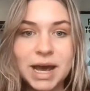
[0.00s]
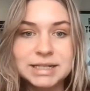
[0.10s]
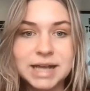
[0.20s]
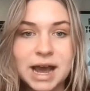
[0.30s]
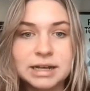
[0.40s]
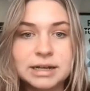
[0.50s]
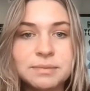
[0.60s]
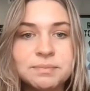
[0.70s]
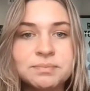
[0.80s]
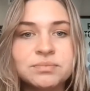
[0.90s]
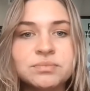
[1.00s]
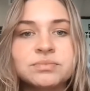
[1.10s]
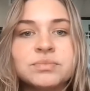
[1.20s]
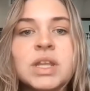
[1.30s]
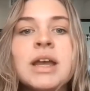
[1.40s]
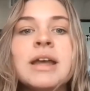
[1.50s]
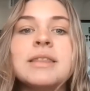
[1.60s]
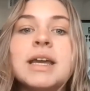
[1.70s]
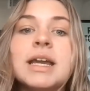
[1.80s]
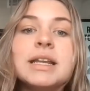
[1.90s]
has added.
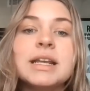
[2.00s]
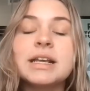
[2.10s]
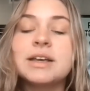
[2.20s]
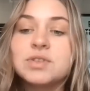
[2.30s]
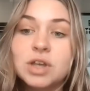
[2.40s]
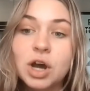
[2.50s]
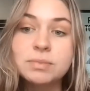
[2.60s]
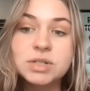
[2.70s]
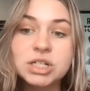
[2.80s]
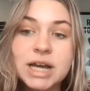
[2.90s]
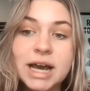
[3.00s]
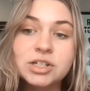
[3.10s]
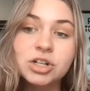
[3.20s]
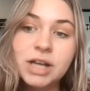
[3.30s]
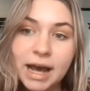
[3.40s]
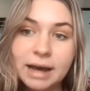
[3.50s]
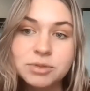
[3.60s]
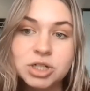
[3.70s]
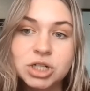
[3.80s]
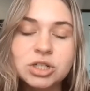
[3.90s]
Then it gives you the option to add your
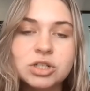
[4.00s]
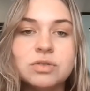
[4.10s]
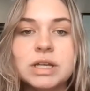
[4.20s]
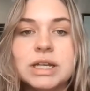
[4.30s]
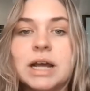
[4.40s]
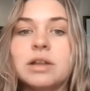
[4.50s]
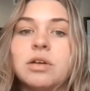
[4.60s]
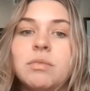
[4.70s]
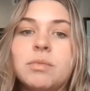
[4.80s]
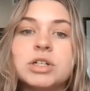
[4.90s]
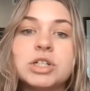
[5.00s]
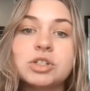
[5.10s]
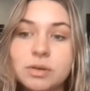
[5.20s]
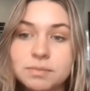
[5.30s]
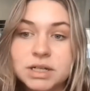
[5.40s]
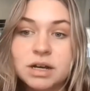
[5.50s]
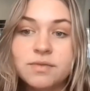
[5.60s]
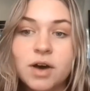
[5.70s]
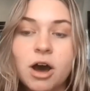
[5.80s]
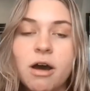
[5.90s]
caption so you can get a little more
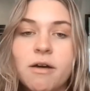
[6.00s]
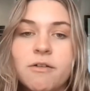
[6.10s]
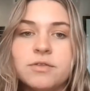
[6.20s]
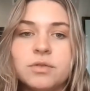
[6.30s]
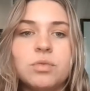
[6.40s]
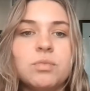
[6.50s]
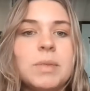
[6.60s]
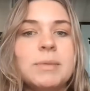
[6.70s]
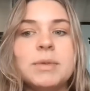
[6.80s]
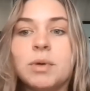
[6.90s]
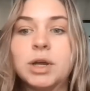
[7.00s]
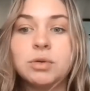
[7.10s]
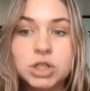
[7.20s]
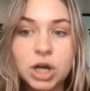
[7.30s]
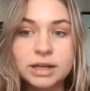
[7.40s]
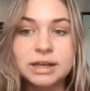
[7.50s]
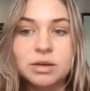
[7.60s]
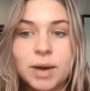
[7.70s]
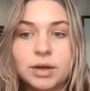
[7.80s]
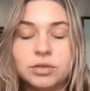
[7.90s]
descriptive of maybe what you were talking
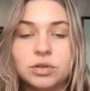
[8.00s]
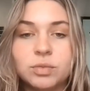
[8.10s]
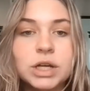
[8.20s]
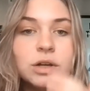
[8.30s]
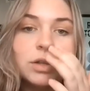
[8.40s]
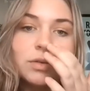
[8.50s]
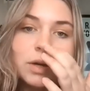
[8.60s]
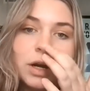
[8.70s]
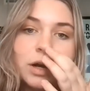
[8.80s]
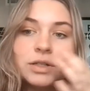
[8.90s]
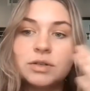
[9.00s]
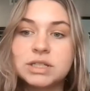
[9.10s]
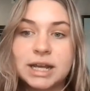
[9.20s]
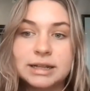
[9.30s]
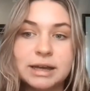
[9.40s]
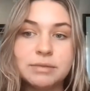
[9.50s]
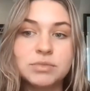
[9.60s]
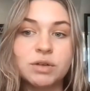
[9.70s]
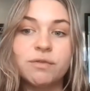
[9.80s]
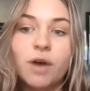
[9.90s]
about in the reel. You can also send them
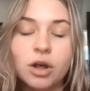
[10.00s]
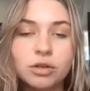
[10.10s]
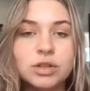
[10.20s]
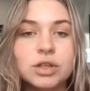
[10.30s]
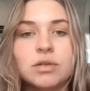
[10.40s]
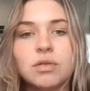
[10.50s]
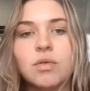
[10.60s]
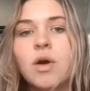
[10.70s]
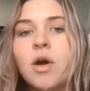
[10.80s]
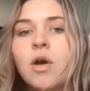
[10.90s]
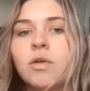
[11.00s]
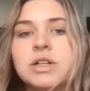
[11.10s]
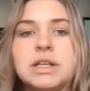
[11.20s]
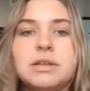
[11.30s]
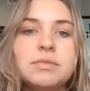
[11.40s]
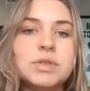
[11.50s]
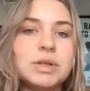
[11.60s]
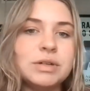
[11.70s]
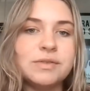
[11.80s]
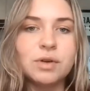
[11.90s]
to follow you or send them
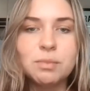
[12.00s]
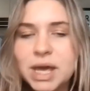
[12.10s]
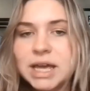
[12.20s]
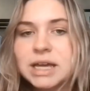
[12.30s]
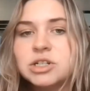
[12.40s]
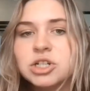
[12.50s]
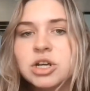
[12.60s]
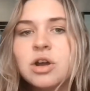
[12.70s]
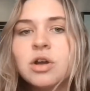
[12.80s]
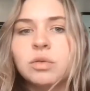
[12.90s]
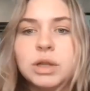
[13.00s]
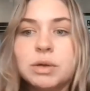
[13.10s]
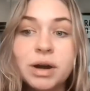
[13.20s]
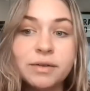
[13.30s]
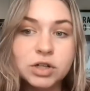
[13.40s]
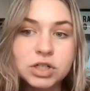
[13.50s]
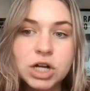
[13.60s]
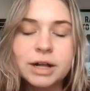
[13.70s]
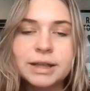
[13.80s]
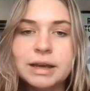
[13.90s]
to a different page, really whatever you're
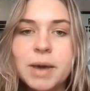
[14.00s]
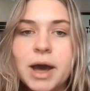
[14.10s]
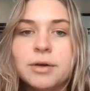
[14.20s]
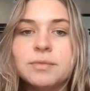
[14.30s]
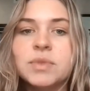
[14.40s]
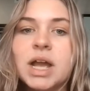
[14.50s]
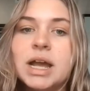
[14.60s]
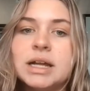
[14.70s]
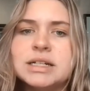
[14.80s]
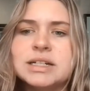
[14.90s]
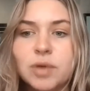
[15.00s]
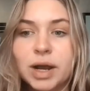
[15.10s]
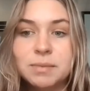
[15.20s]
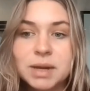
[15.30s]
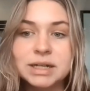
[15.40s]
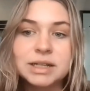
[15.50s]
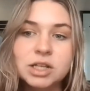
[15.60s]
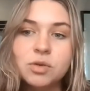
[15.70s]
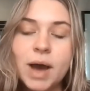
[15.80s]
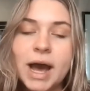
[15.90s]
talking about. And it's recommended that
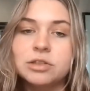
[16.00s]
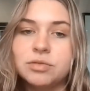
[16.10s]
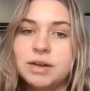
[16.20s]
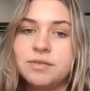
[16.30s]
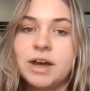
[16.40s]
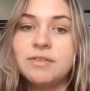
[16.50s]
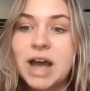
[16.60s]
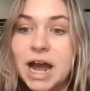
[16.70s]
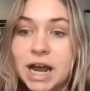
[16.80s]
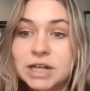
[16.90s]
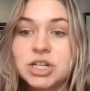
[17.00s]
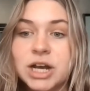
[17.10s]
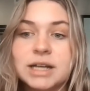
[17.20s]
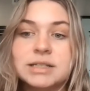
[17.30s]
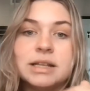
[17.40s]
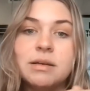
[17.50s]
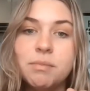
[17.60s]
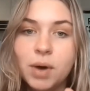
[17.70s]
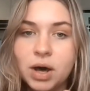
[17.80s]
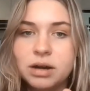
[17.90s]
you add 3 to 5 hashtags at the
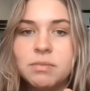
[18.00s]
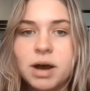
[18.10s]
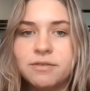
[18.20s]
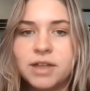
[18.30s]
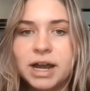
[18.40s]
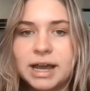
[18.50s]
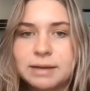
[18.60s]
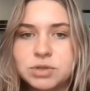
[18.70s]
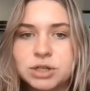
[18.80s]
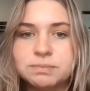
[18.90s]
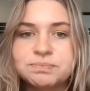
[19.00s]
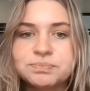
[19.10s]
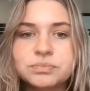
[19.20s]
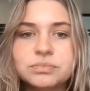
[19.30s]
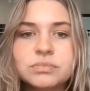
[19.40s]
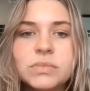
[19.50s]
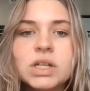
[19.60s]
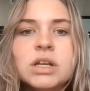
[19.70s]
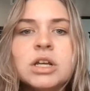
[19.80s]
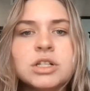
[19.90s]
bottom of that caption.
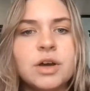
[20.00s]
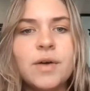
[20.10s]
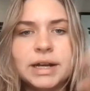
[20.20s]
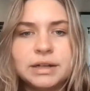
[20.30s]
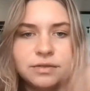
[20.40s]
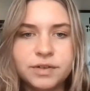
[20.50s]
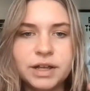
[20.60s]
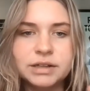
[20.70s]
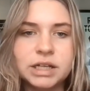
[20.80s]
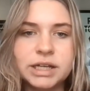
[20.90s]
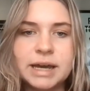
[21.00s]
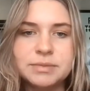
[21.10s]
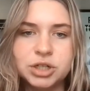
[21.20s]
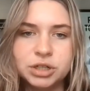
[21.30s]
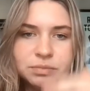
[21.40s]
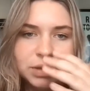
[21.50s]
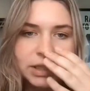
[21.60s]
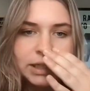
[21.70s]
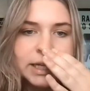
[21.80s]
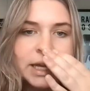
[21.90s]
So I didn't fill out the caption
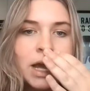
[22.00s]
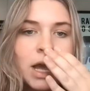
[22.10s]
completely.